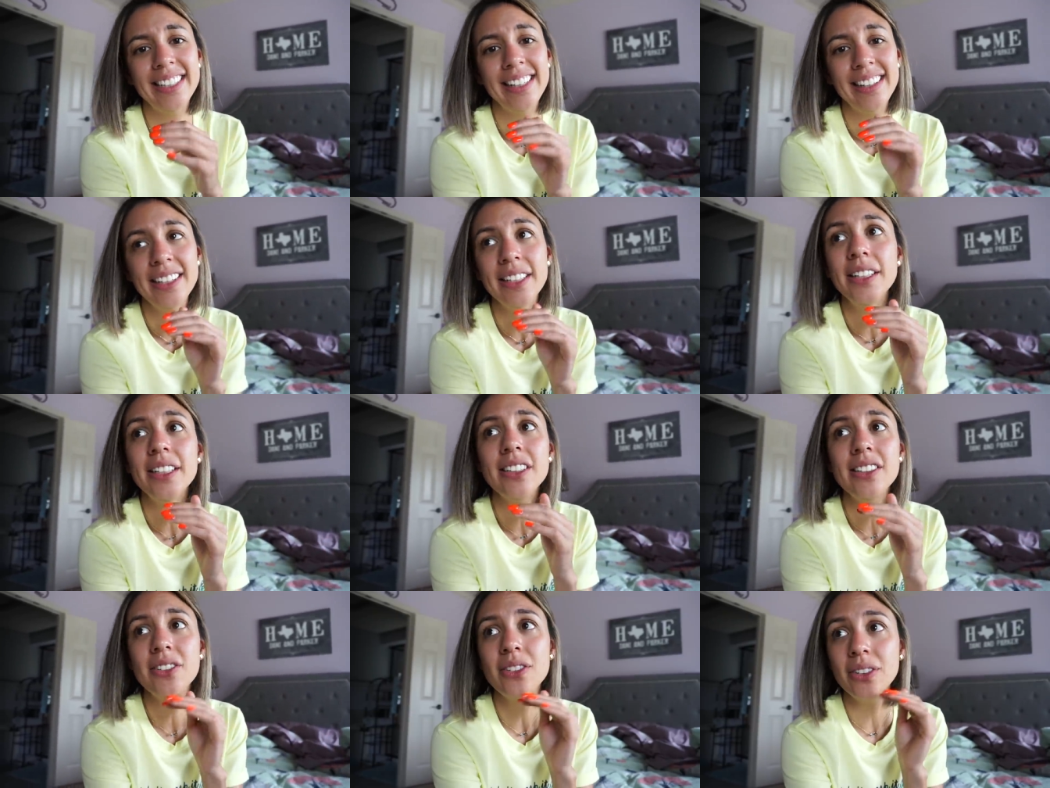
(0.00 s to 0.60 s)
Like
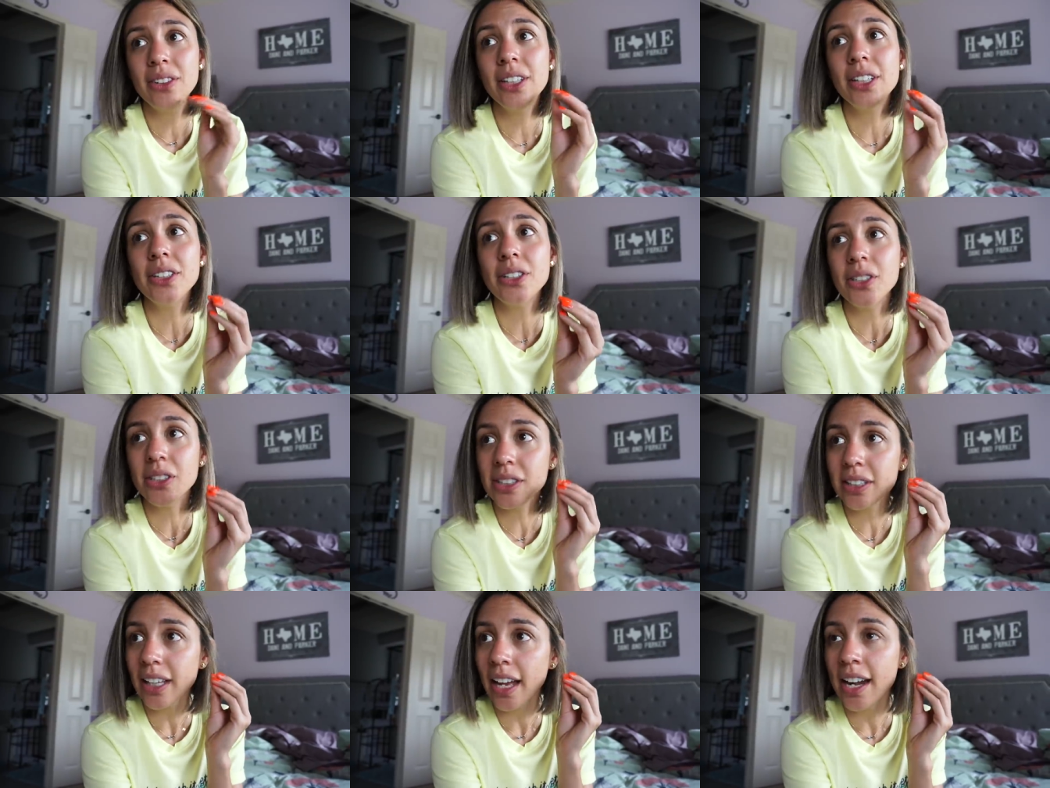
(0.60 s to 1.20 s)
they're they're
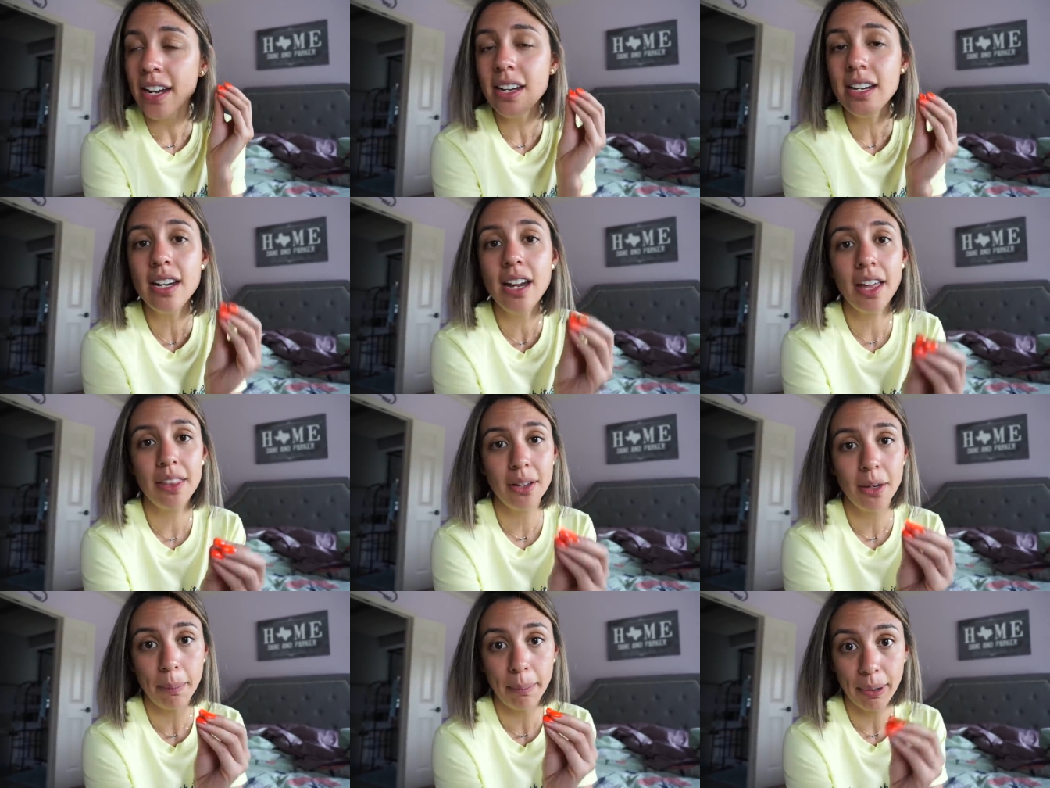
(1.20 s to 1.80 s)
just
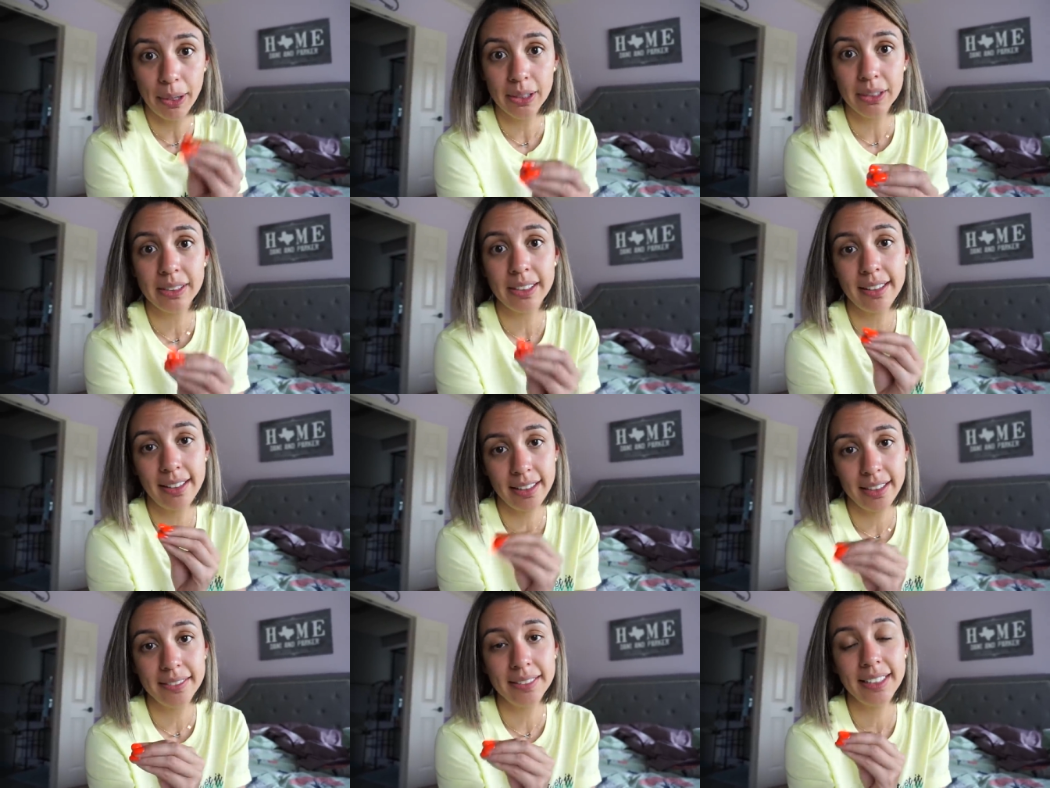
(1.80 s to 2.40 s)
another
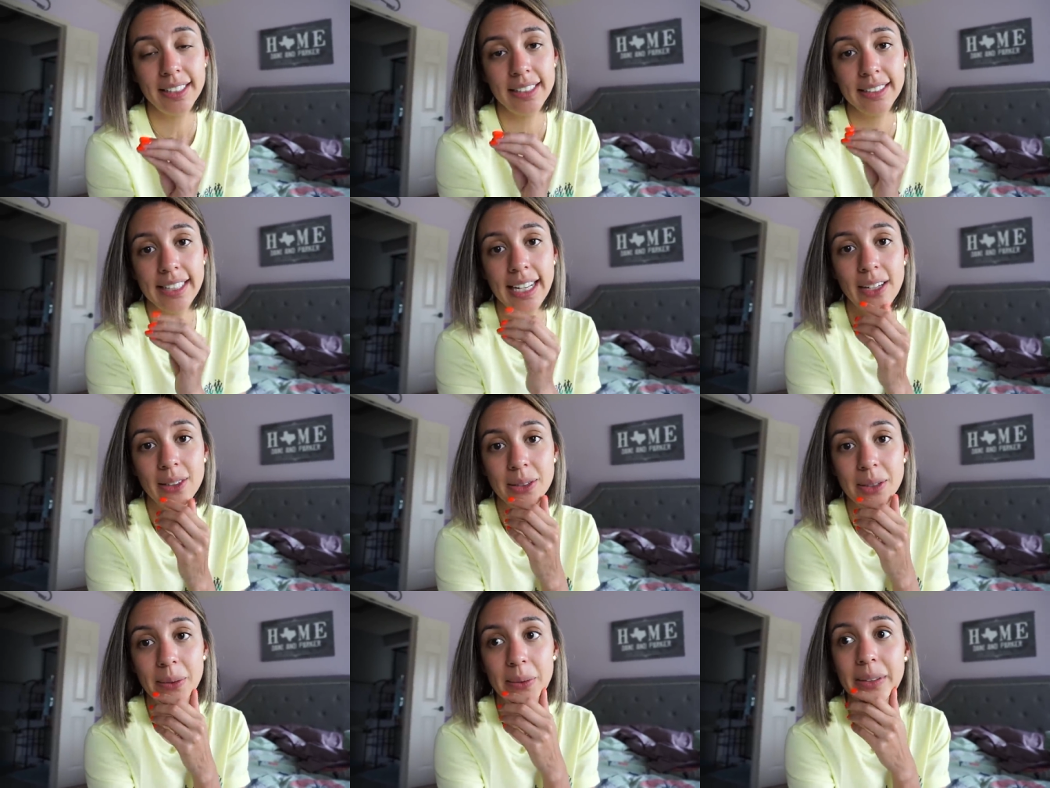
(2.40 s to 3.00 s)
person that lives in this
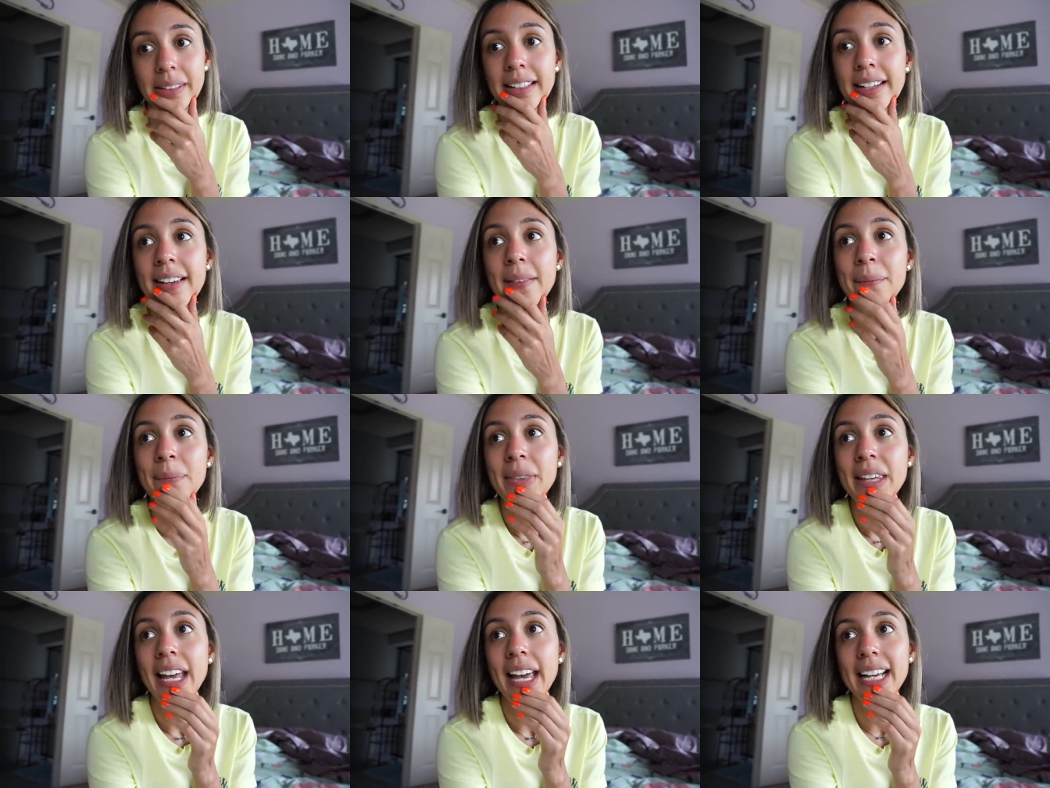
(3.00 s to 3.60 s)
household.
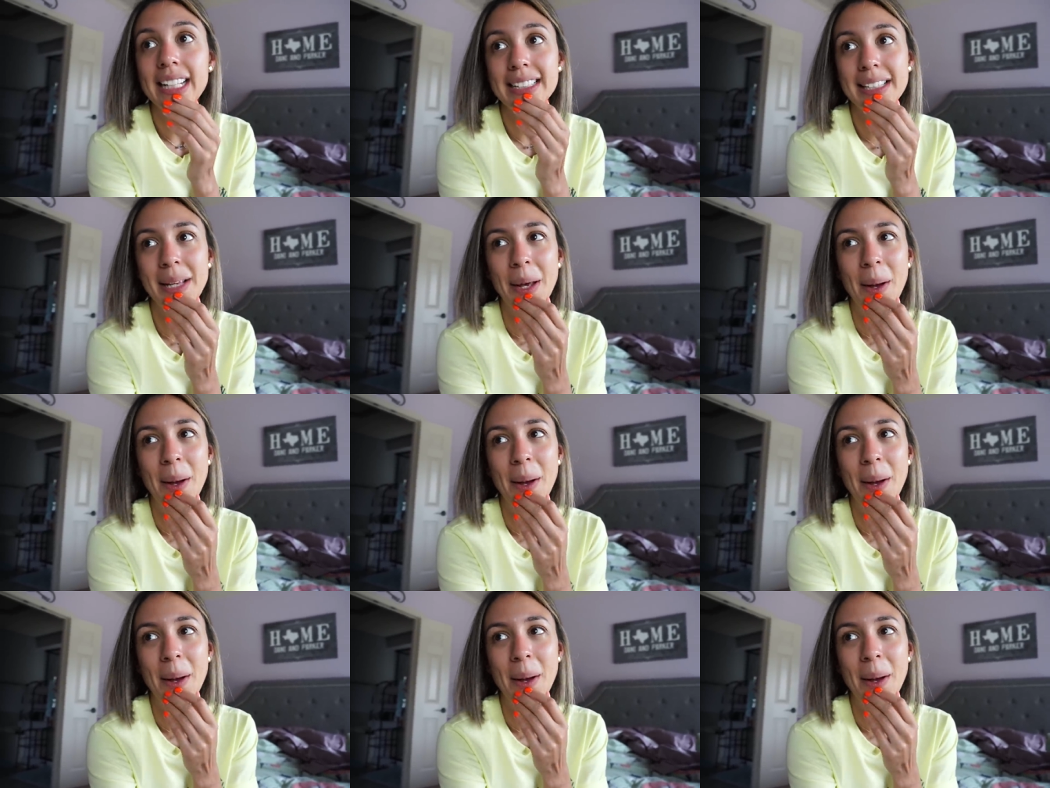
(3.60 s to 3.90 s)
And